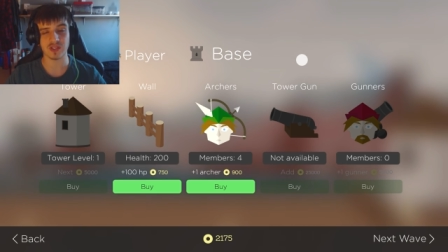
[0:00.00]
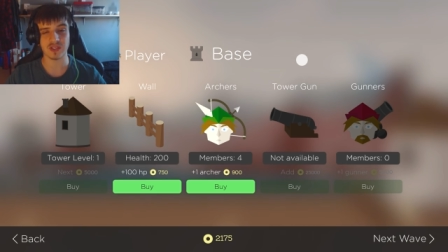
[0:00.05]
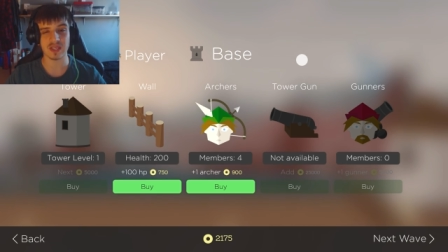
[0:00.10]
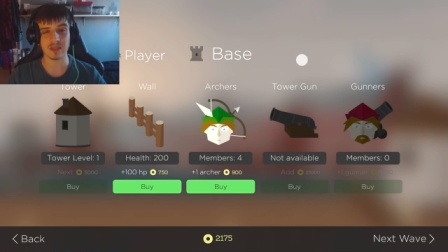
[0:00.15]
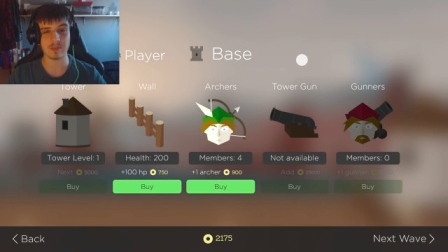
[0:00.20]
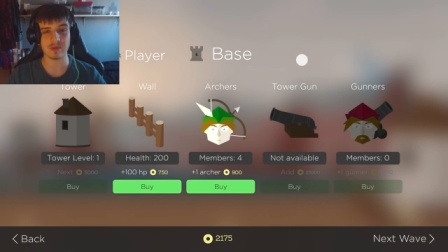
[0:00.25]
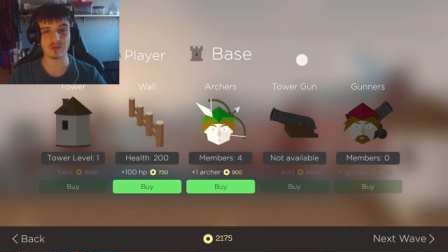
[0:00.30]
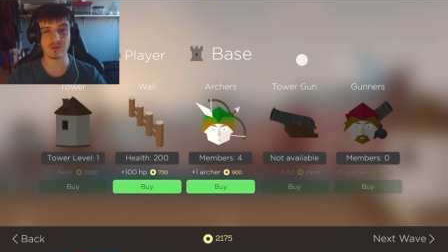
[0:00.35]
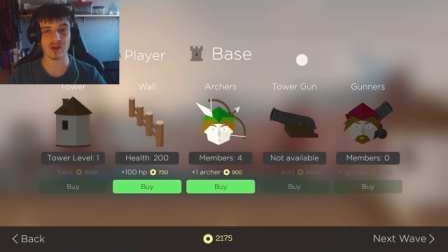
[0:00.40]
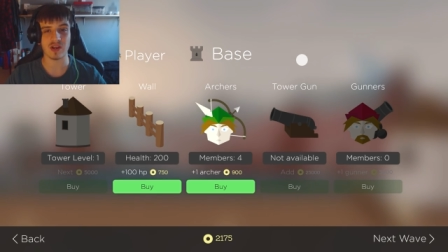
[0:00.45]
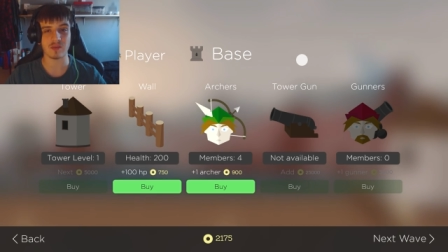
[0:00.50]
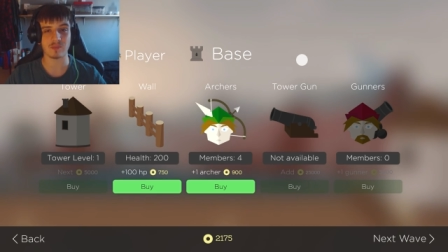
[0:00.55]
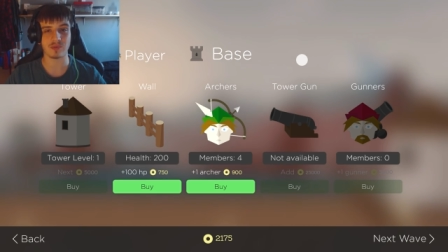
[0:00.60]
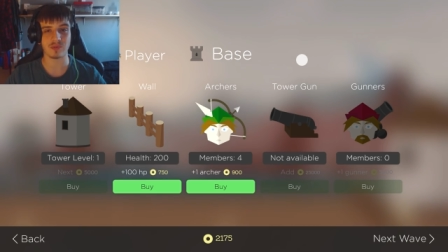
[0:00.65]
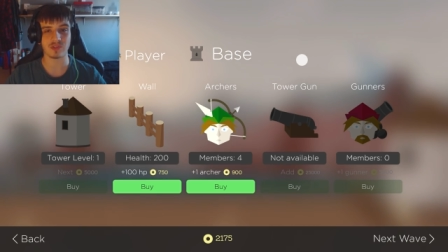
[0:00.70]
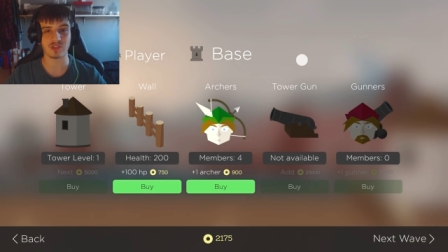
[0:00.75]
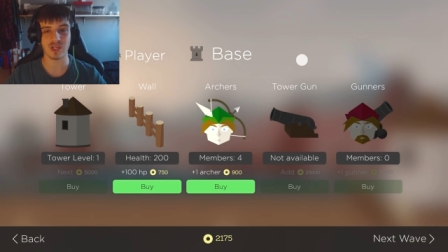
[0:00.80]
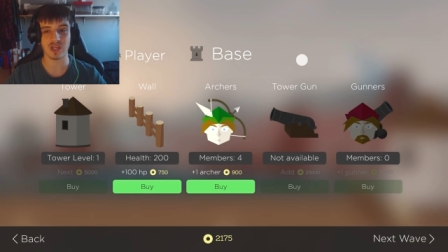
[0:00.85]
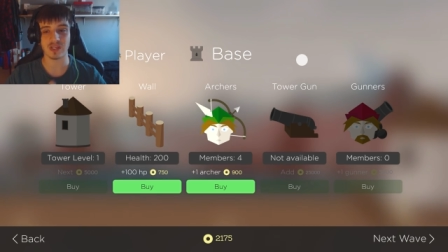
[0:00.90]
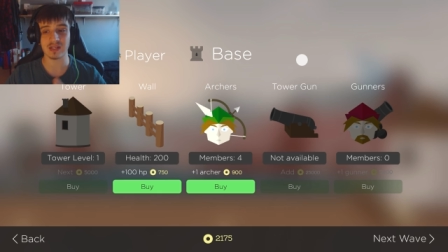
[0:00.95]
It'd be greatly
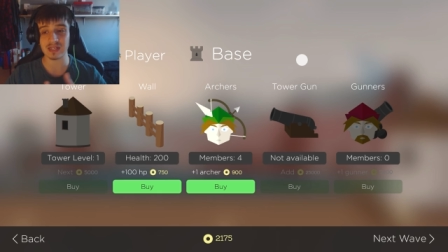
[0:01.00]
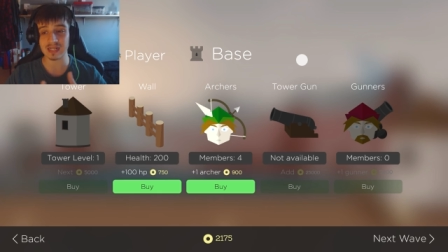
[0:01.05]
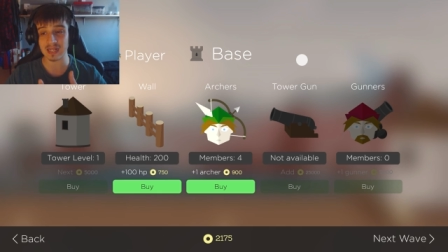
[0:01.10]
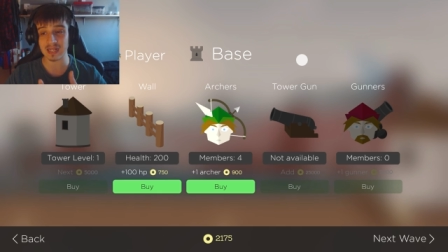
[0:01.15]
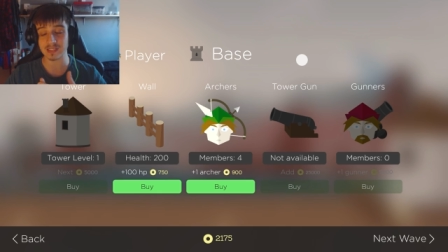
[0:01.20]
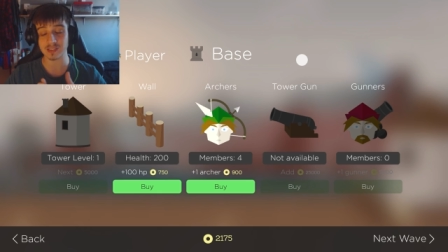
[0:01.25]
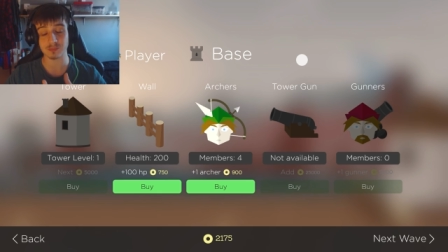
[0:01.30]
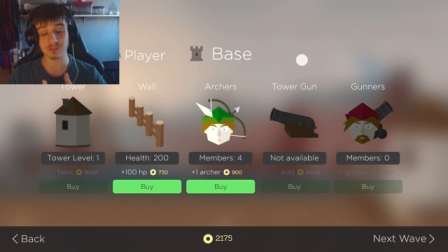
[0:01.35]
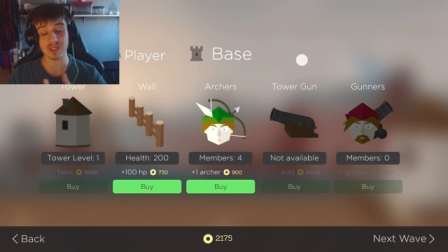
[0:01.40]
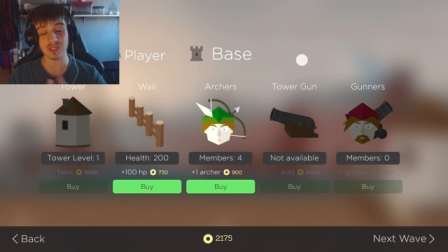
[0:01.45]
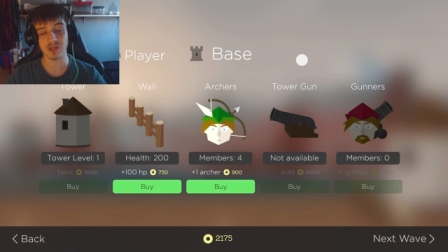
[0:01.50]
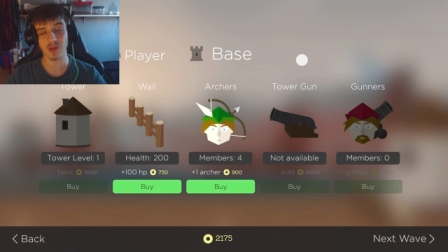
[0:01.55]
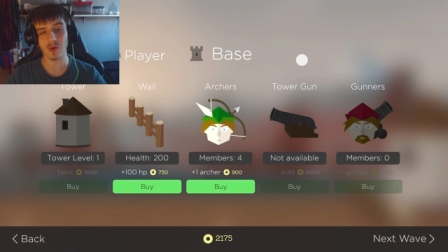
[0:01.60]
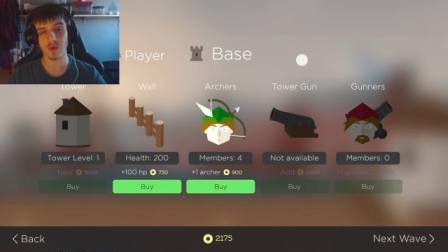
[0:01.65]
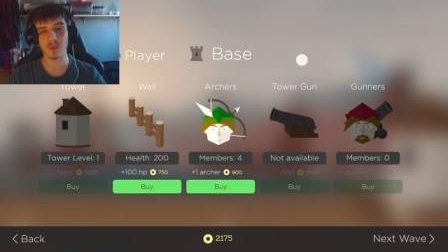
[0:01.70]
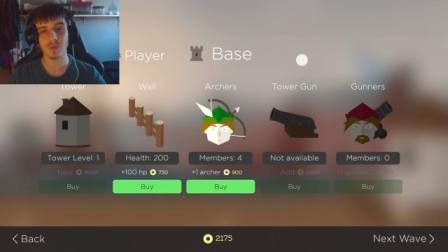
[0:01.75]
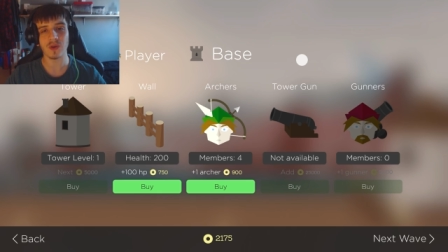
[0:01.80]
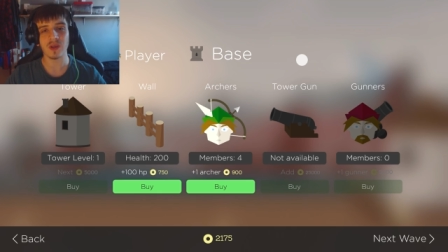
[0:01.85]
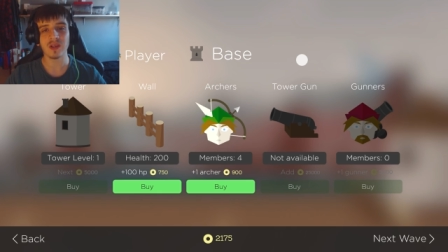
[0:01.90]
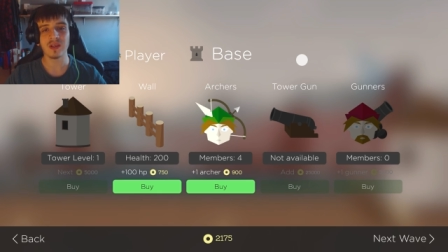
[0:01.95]
appreciated. It lets me know
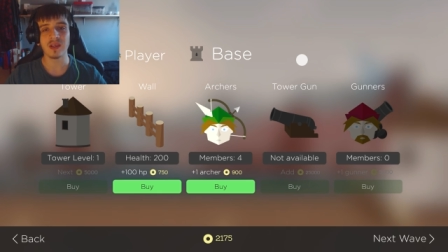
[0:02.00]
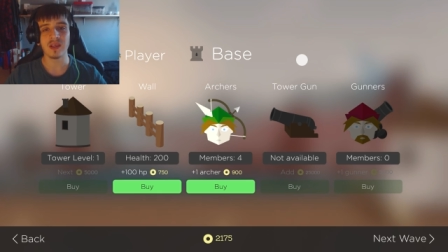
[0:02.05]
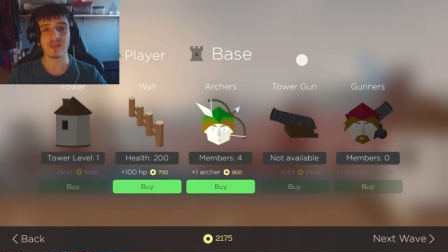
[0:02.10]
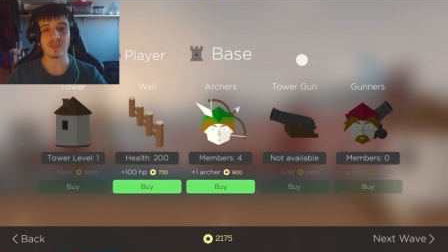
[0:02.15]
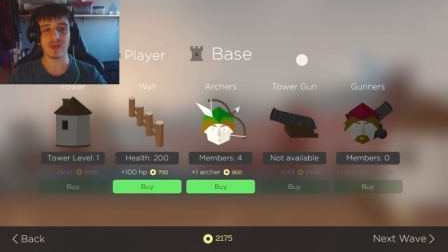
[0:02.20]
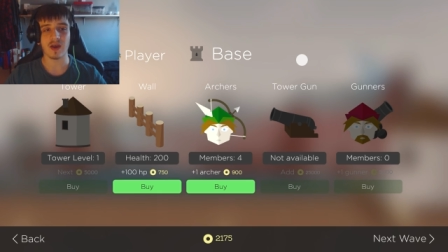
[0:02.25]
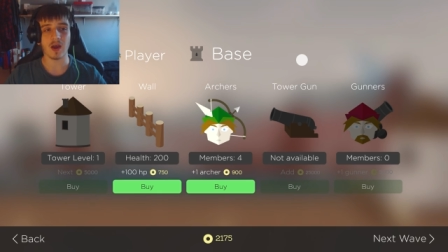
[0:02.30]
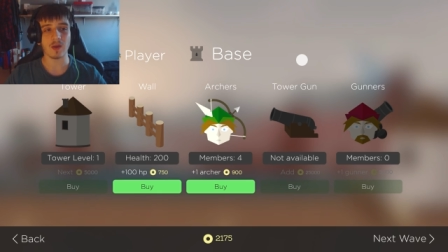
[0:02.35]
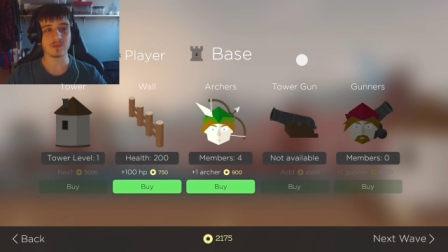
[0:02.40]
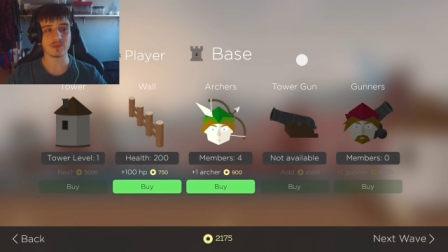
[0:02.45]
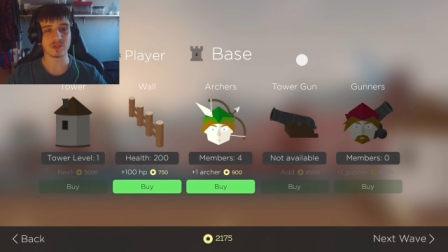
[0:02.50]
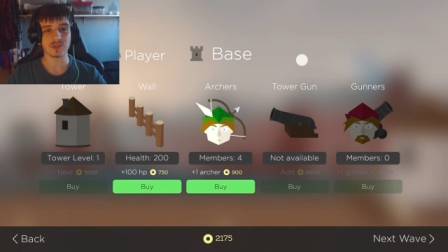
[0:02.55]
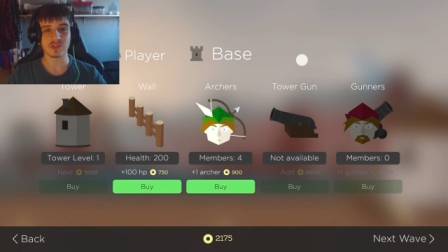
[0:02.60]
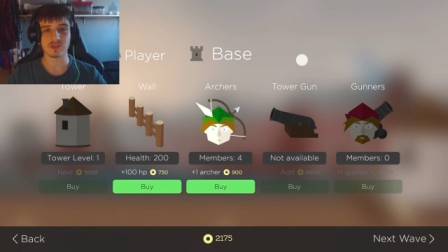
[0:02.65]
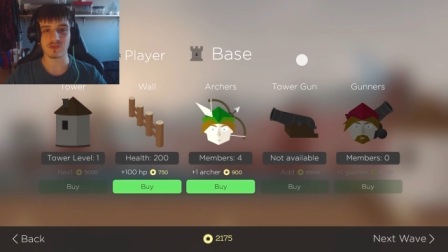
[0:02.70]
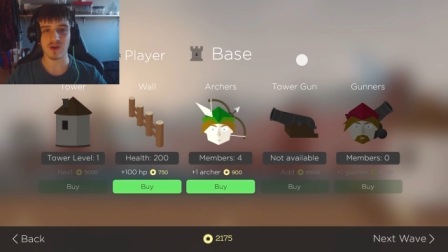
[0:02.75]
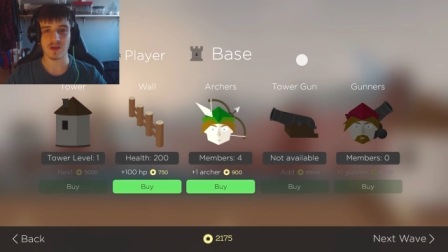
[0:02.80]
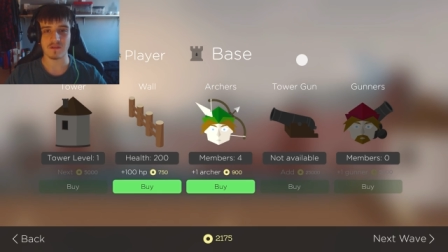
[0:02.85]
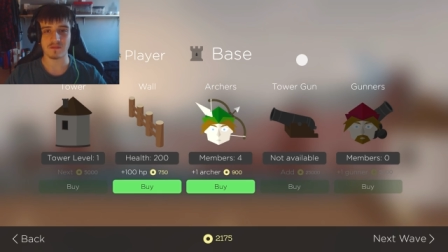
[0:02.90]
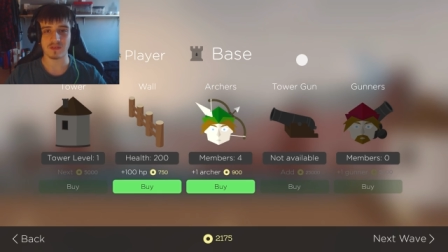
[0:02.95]
that I'm doing the
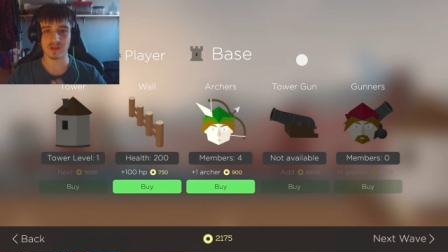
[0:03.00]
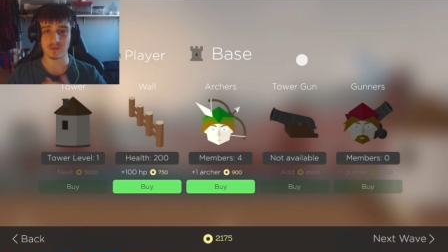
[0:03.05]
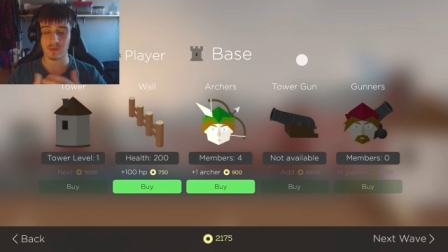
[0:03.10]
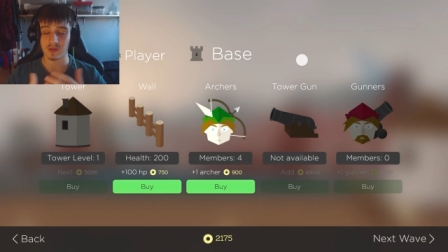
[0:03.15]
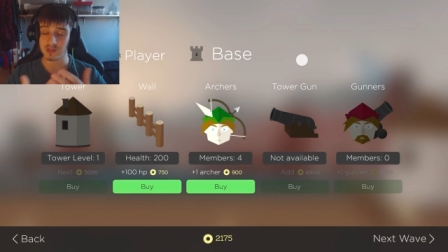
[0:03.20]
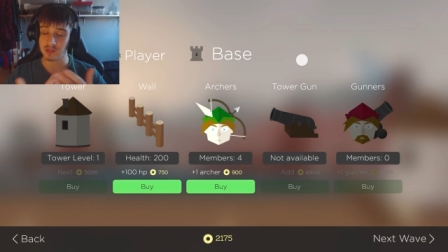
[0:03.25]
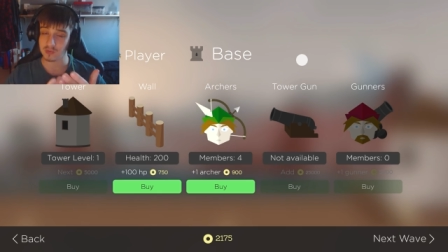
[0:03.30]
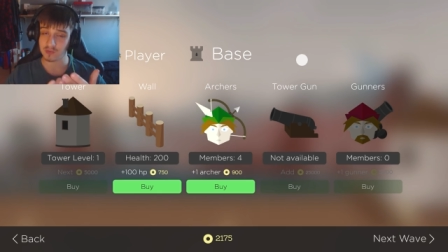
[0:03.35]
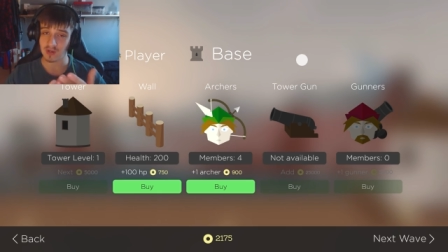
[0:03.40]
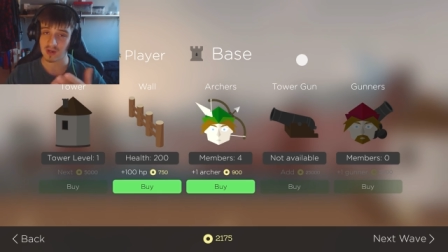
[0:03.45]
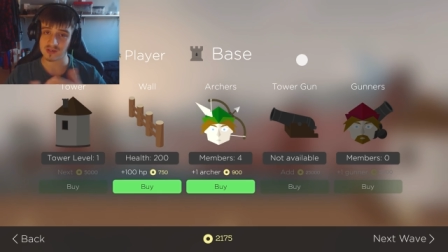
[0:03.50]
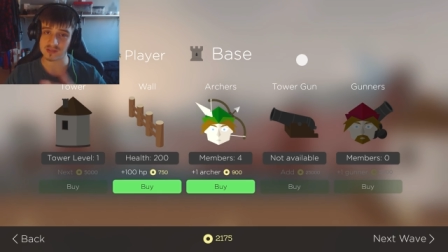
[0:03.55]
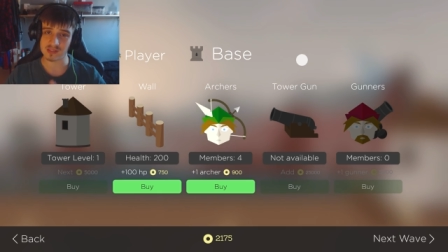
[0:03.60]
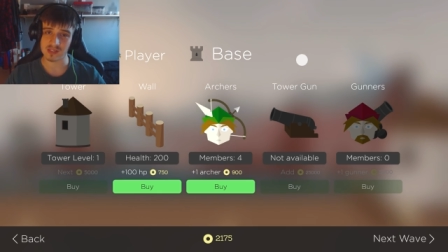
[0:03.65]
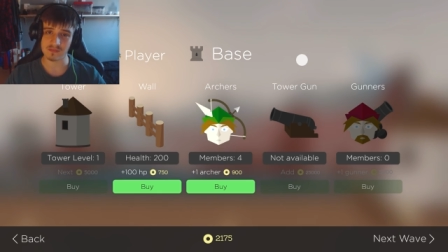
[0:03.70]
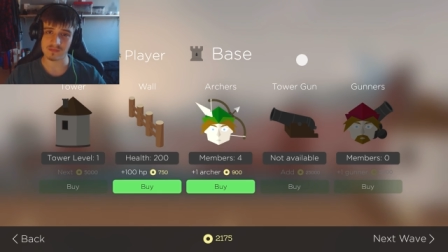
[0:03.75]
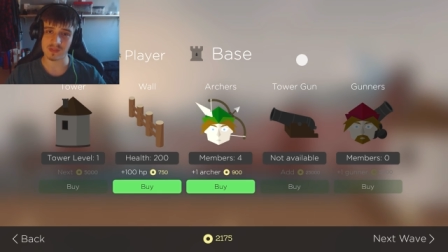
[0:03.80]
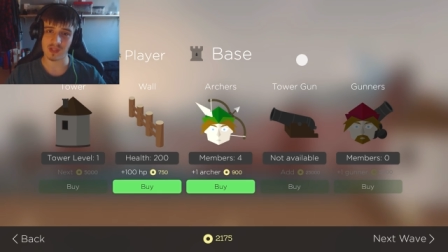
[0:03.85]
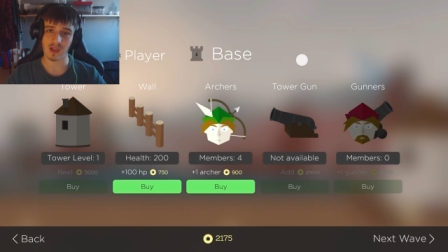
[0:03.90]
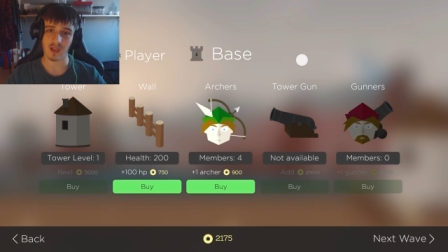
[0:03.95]
right thing by you guys
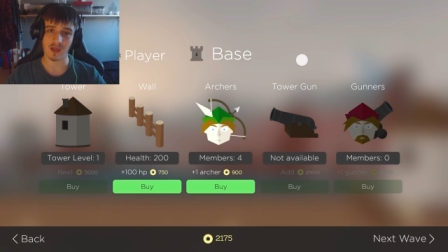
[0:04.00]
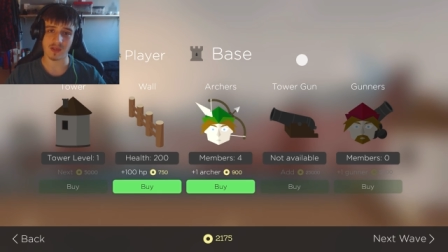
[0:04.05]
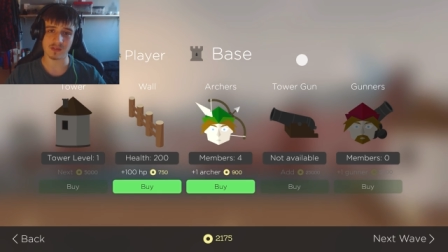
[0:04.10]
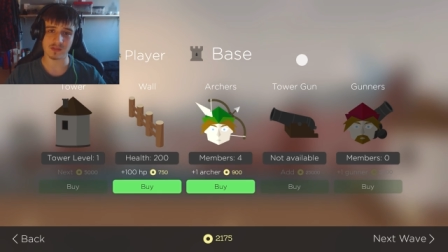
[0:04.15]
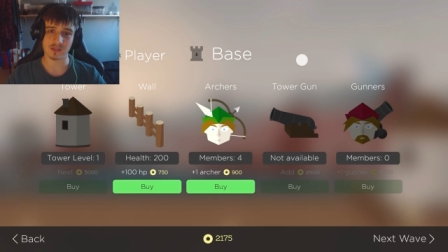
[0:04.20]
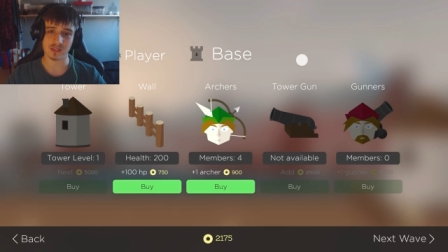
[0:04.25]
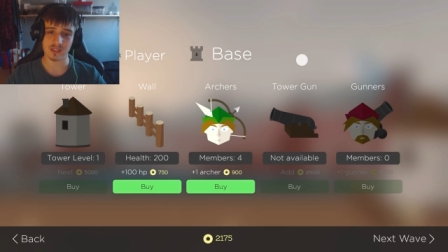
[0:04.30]
leaving the likes on these